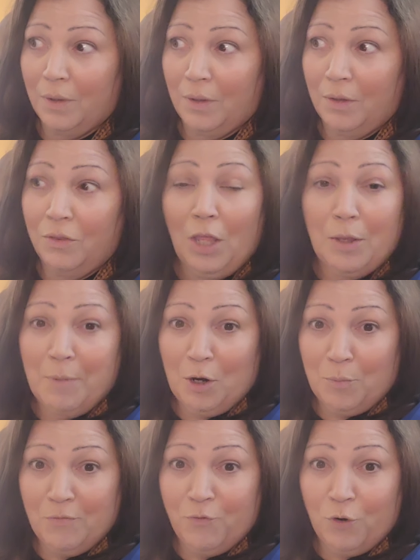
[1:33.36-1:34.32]
Nightmare
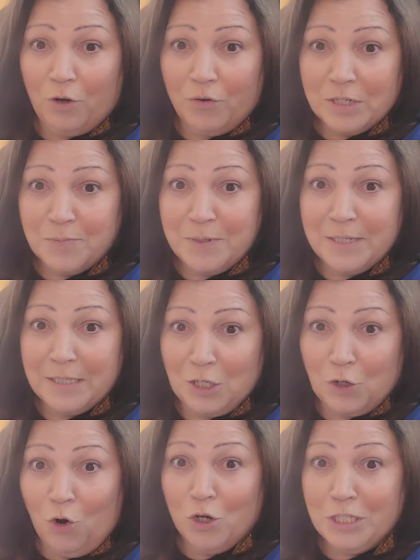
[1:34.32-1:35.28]
Before Christmas, the
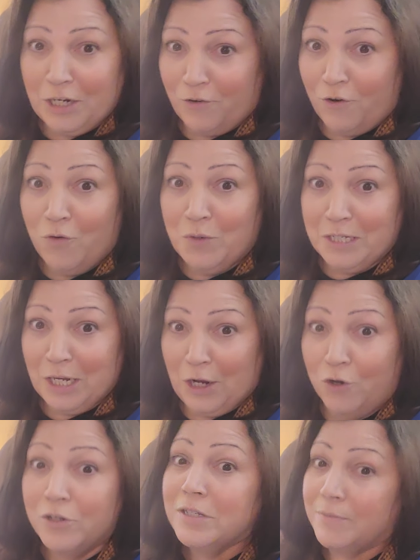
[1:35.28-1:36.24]
dog Zero was a
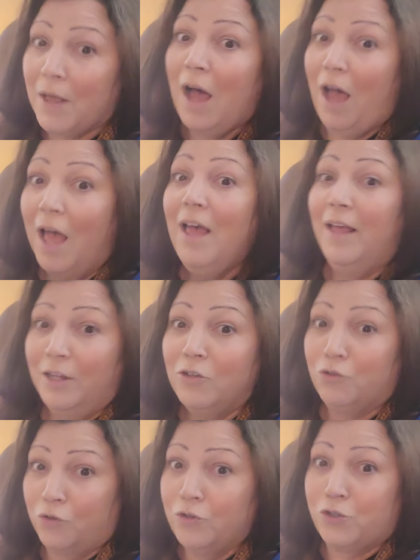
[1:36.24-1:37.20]
ghost.
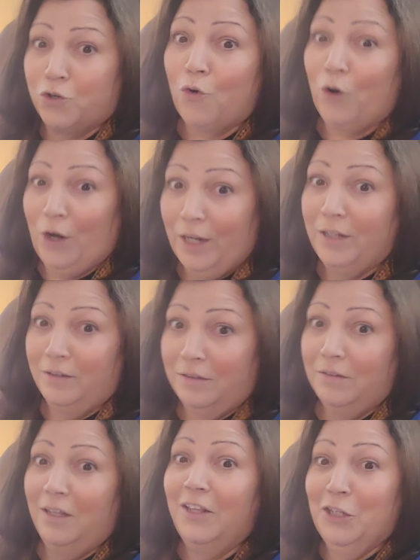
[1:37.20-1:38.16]
True story.
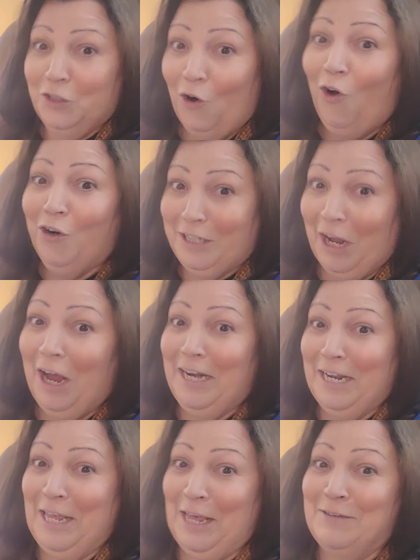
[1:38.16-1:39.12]
The dog died
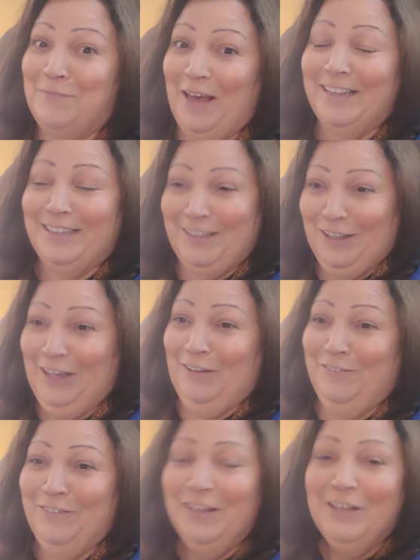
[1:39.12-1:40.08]
and came back to
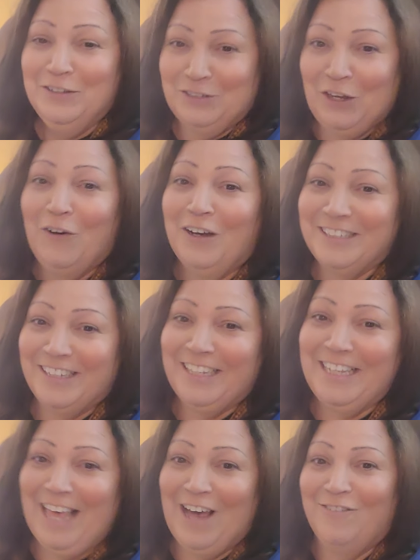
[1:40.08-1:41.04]
life. So I'll tell
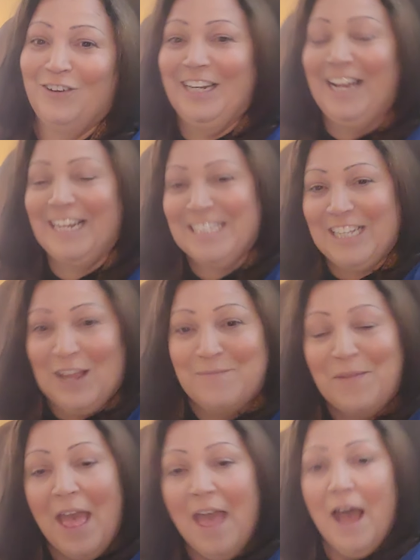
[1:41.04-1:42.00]
you that one next time.
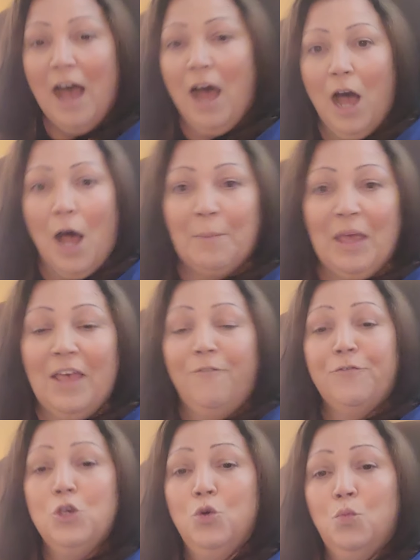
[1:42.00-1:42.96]

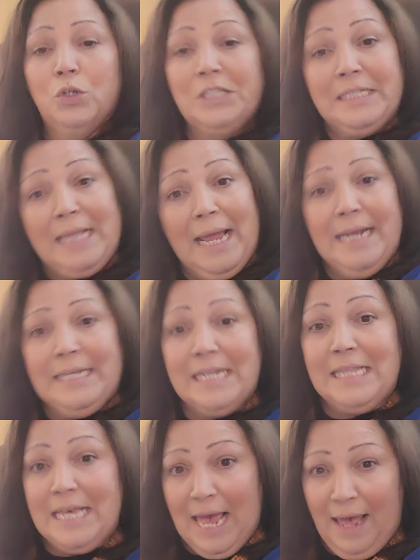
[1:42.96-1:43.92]
If you will stay to
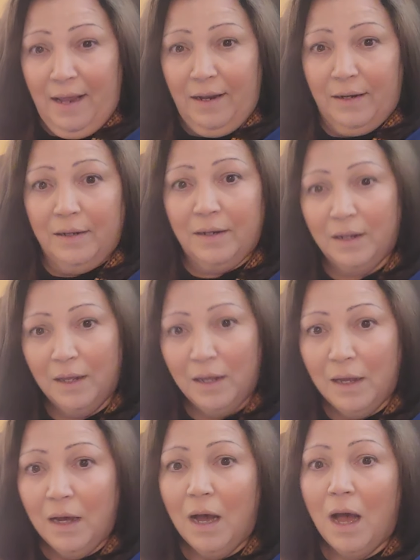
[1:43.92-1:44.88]
the end,
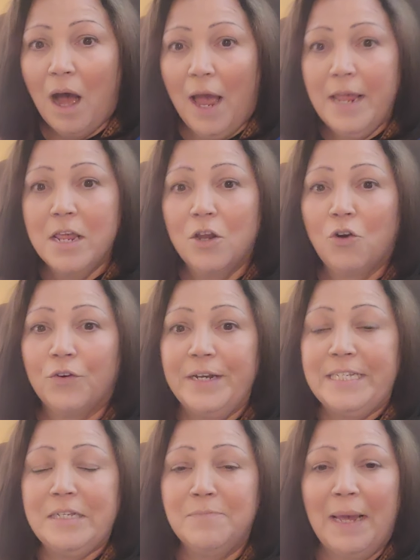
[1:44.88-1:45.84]
I
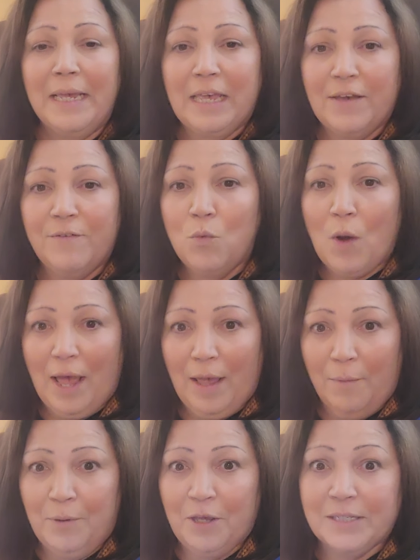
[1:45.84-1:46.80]
increased my
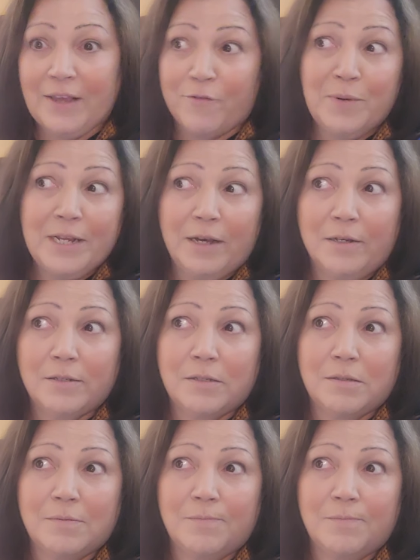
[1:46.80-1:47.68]
giveaway because everybody else,